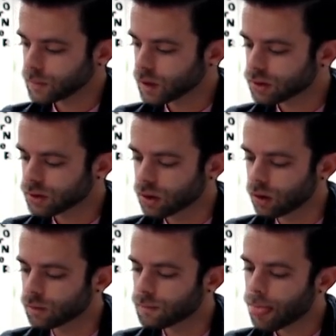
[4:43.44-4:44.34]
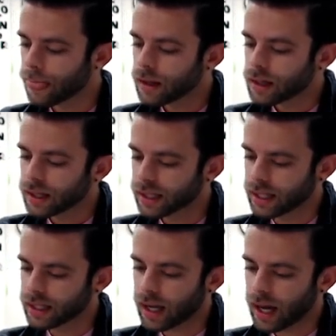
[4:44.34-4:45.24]
So
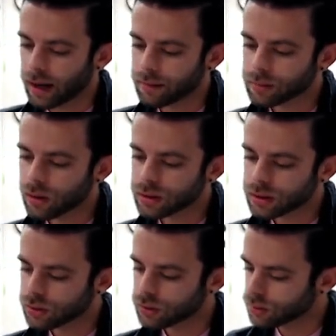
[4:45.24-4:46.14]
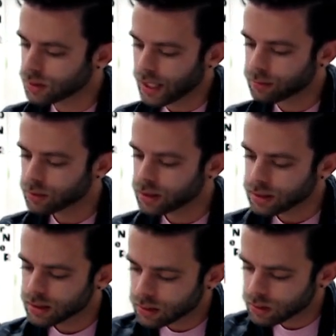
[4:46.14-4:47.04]
again, I'm going to label
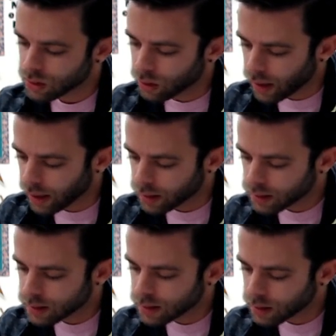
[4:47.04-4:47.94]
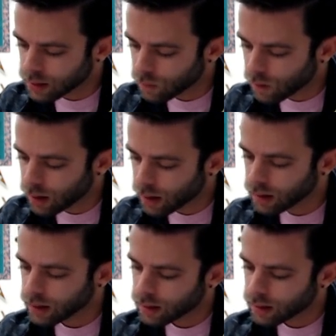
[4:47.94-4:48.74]
these, so x and y,